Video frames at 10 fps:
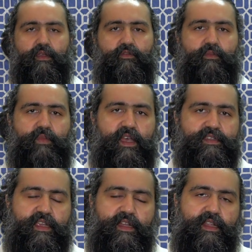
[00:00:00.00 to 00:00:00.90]

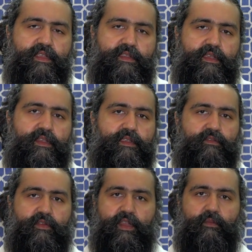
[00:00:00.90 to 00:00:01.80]
Whiplash ending scene is
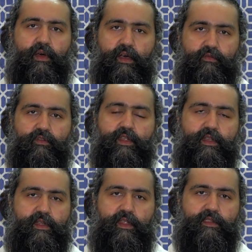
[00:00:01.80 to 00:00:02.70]
very powerful and
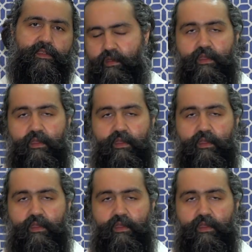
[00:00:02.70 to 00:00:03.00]
intense,